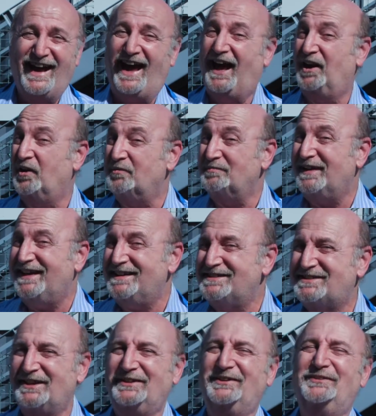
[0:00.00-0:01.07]
I don't mean
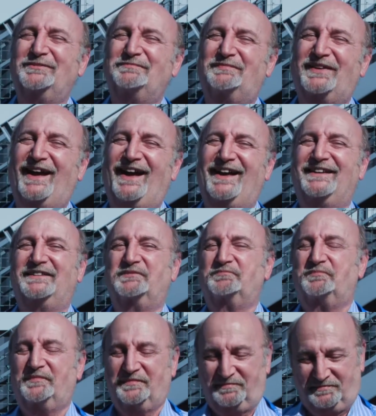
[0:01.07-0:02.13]
to, but
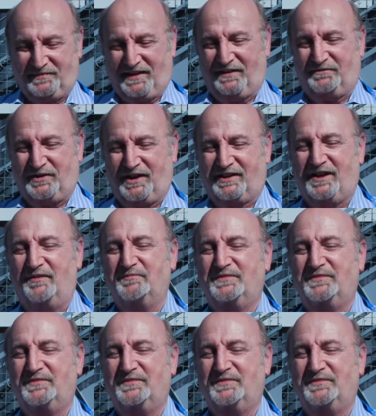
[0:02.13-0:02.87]
if you